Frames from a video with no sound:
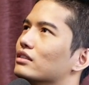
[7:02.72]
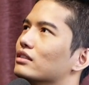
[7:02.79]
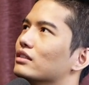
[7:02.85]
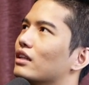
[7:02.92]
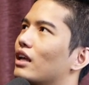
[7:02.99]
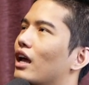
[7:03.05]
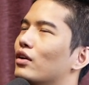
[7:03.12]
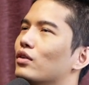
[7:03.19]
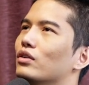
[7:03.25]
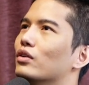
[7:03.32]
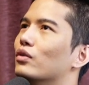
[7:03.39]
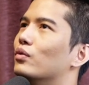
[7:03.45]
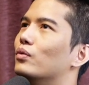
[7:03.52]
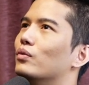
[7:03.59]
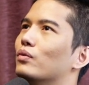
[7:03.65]
I don't
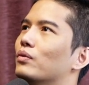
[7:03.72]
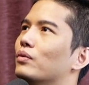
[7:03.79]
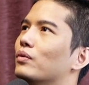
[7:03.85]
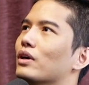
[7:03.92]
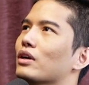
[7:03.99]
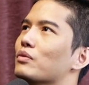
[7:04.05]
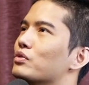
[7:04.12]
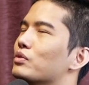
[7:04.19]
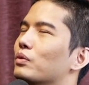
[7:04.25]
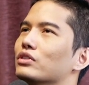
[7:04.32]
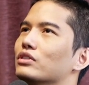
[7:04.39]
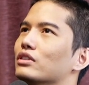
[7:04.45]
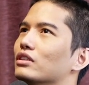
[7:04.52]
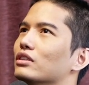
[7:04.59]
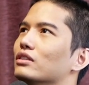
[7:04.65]
know what I'm supposed to
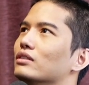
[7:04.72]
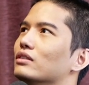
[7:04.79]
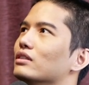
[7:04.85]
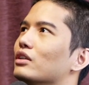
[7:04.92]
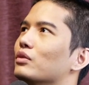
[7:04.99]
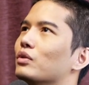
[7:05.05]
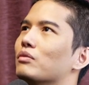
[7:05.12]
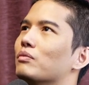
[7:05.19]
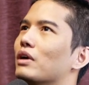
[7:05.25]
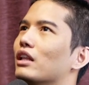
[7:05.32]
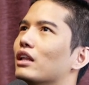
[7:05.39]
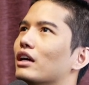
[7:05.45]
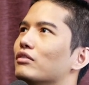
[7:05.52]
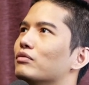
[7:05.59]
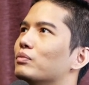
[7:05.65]
do with my
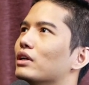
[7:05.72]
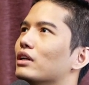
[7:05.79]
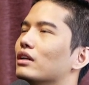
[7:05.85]
life, but